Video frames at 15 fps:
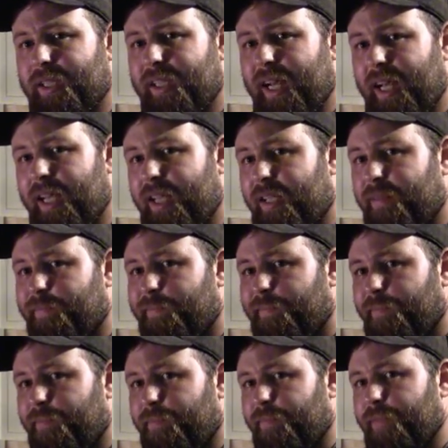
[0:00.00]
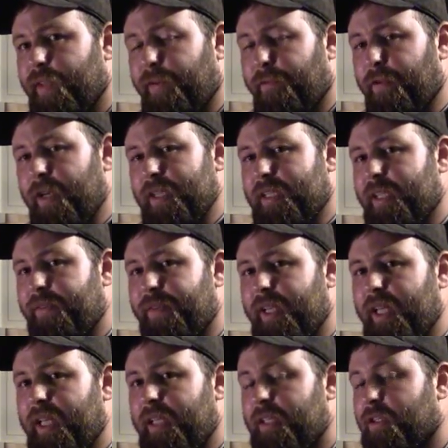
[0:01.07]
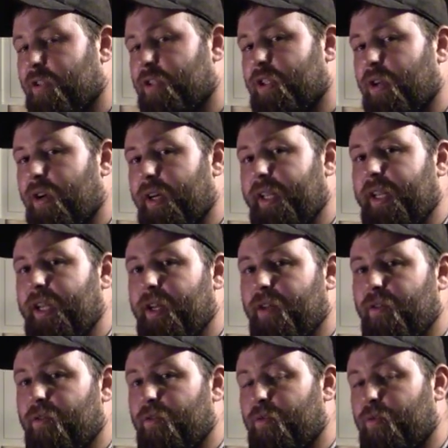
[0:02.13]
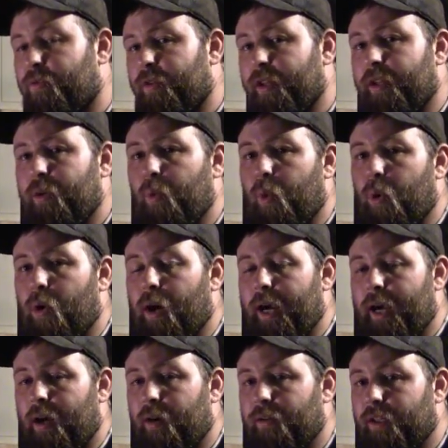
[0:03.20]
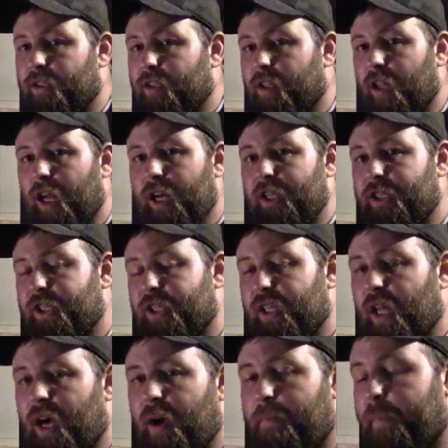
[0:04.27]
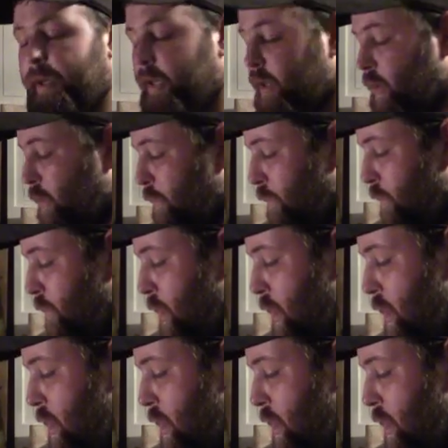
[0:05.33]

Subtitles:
today, the front CVDs are starting to get really wore out. There's a lot of slop in them.